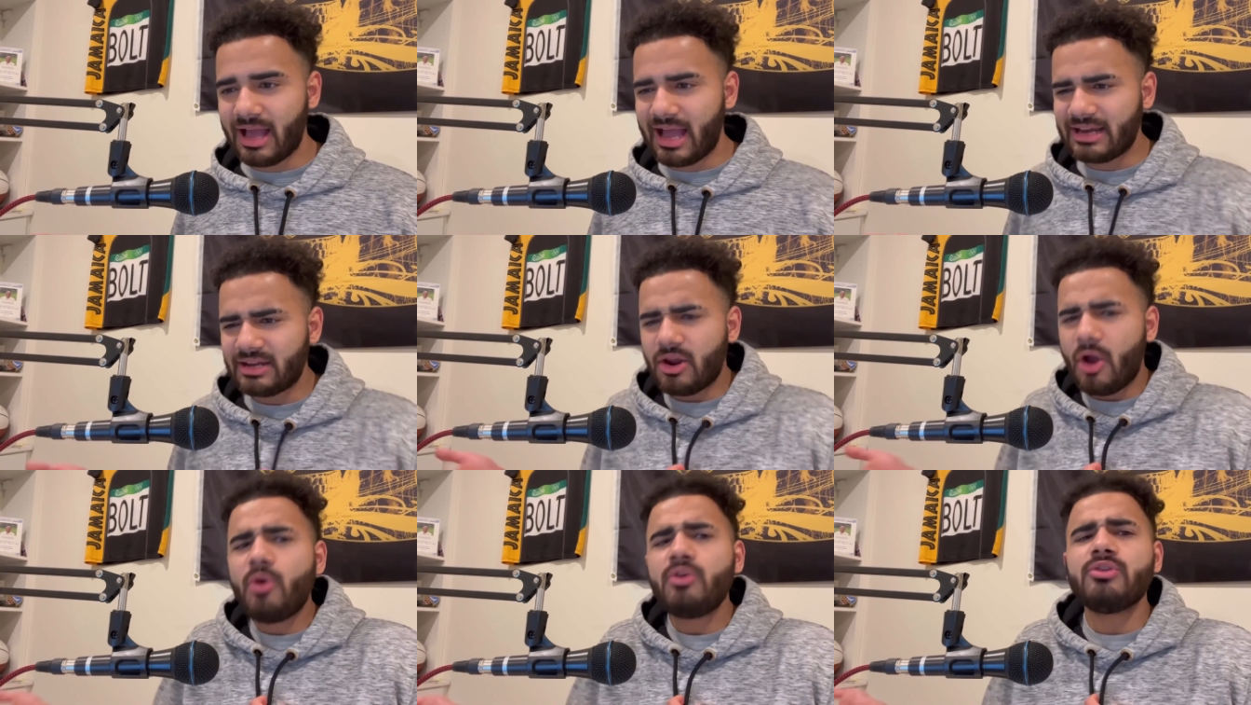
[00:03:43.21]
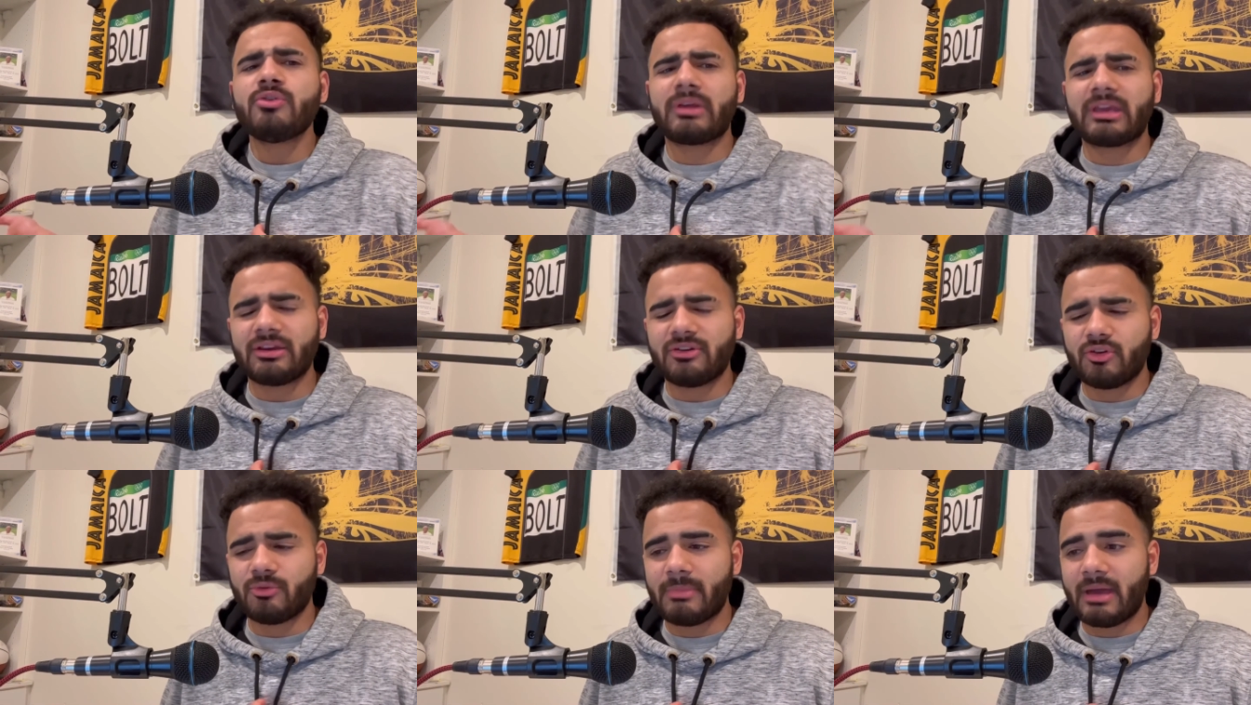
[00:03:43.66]
I know you
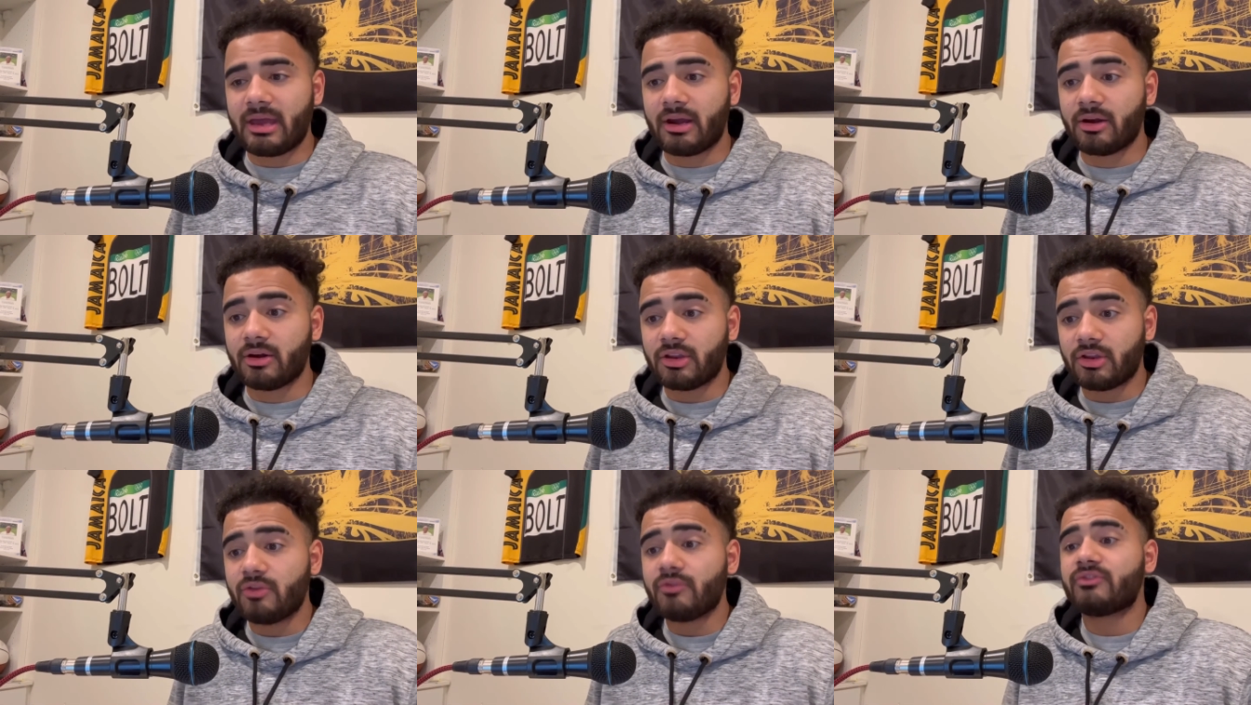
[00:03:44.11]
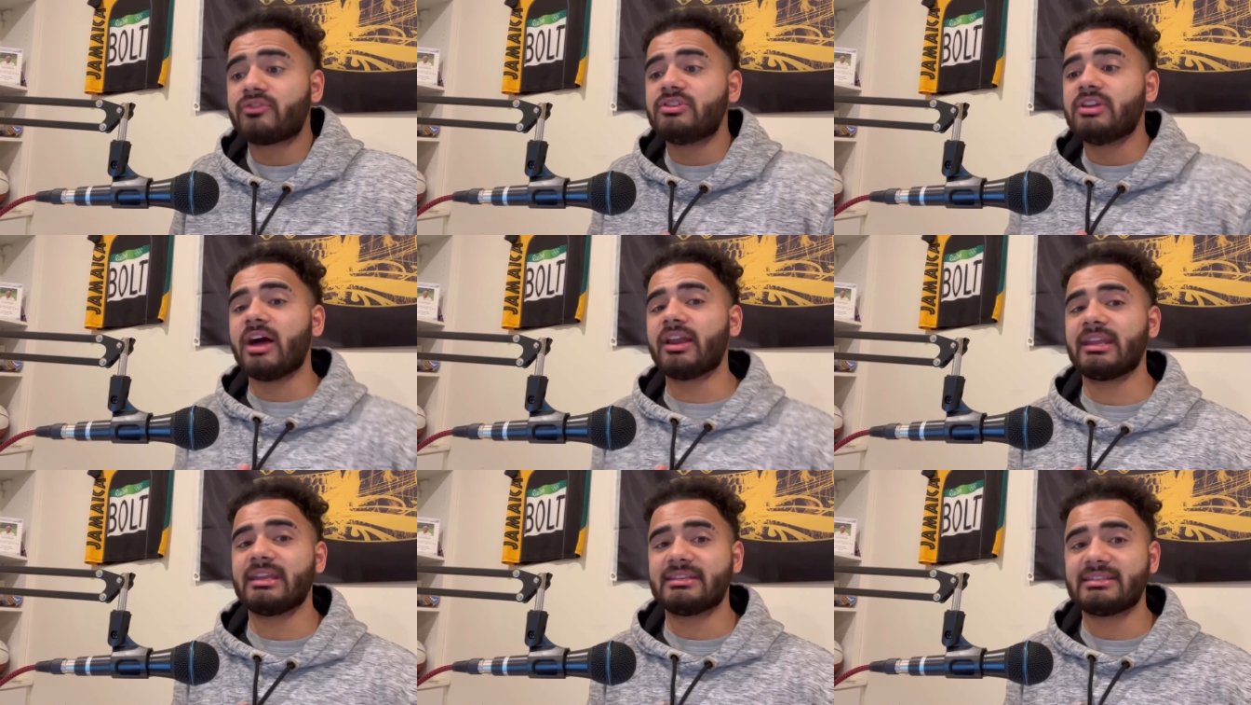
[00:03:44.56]
can do better. You've
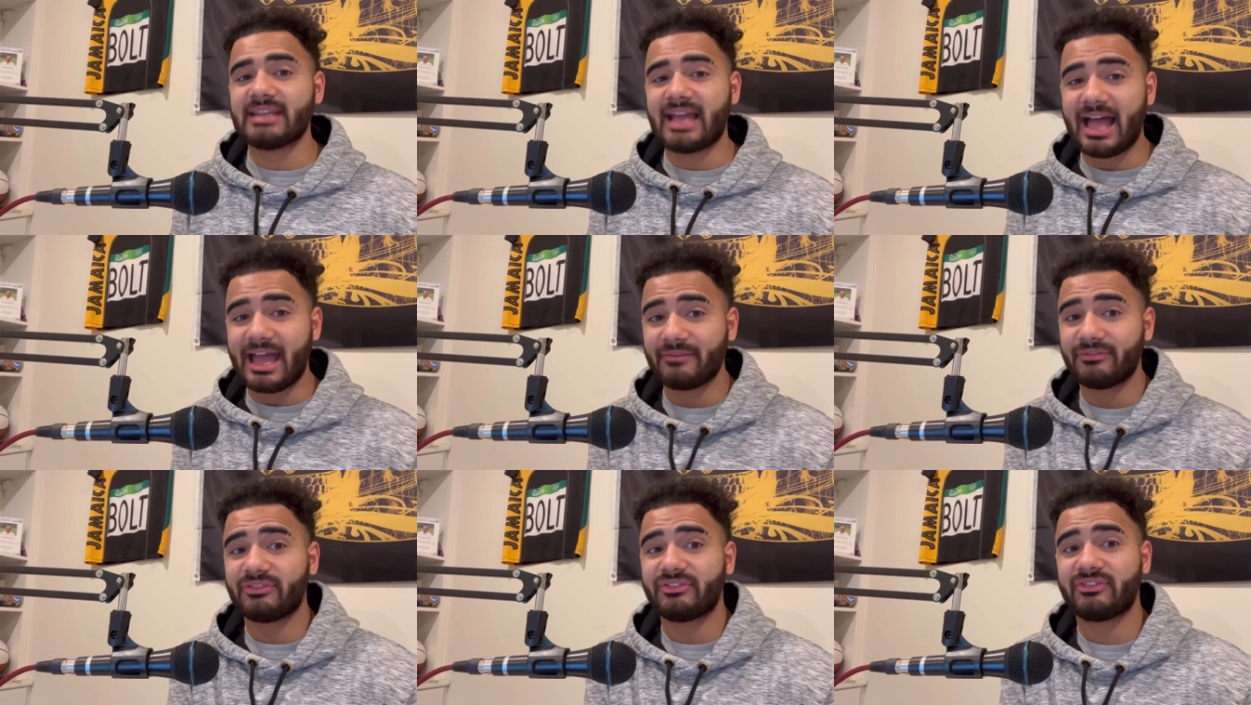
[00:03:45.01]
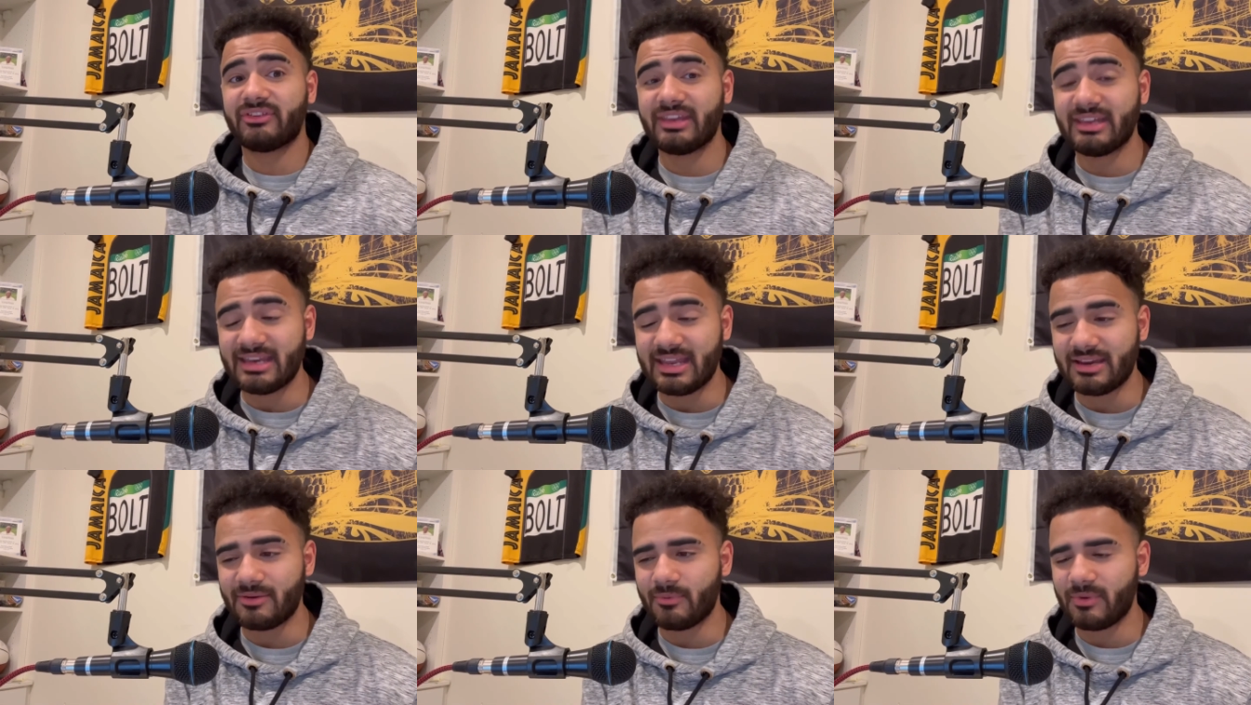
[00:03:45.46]
done it. I've
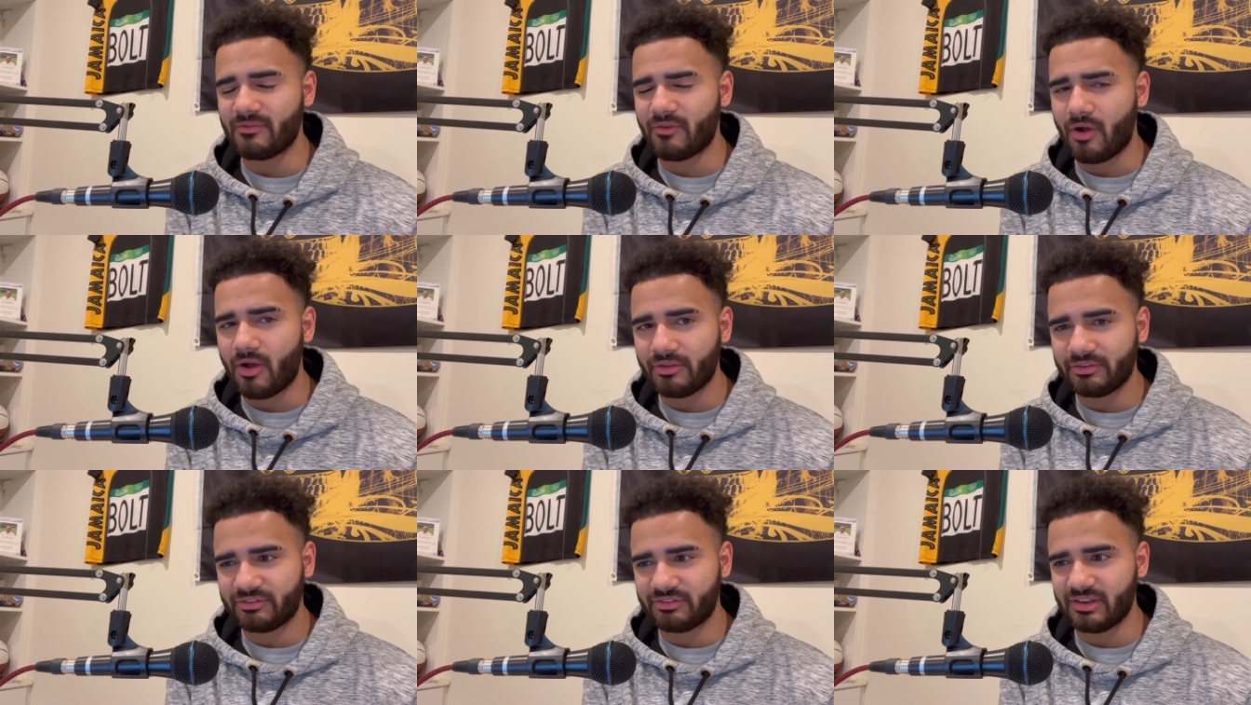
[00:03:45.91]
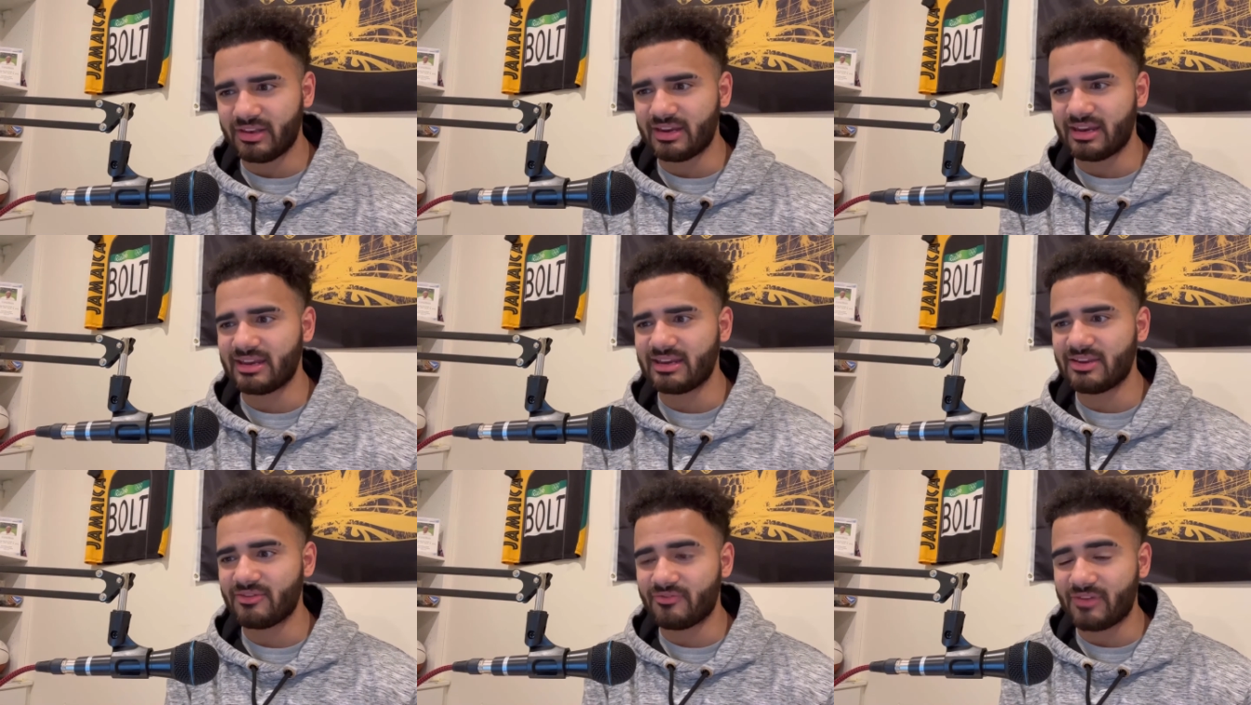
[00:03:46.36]
seen it. We've all seen
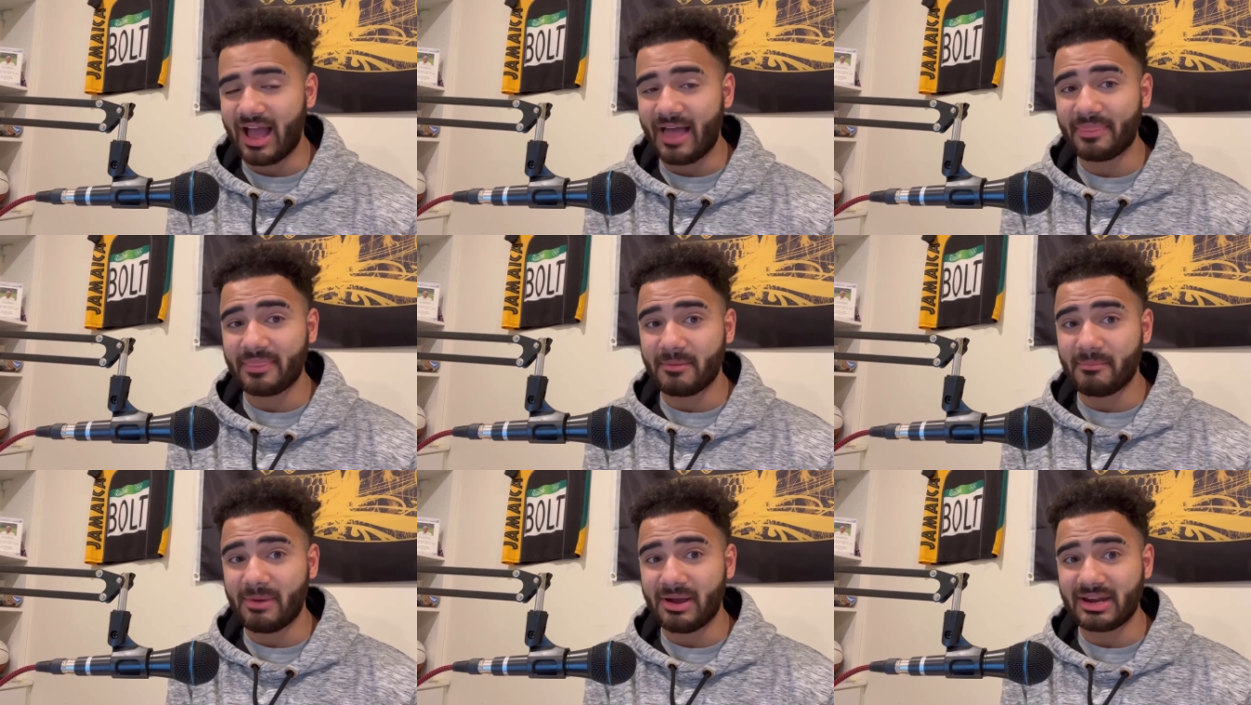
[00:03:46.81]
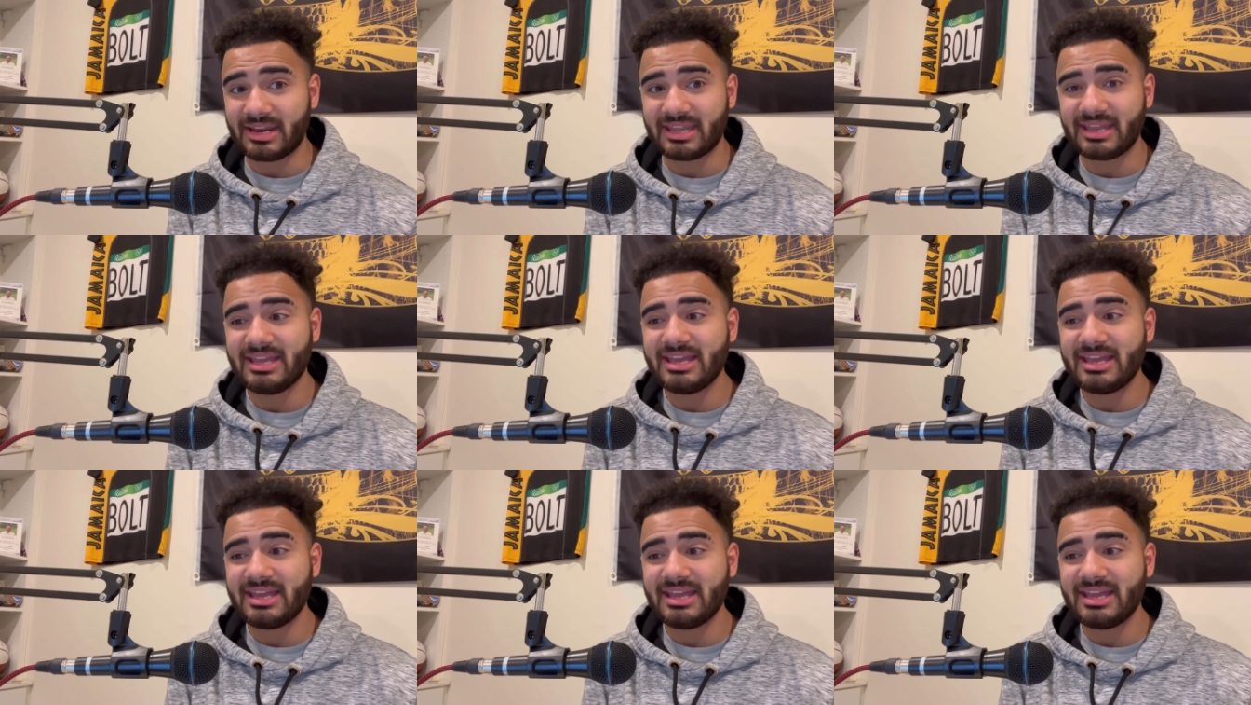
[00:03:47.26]
it. You've got the money.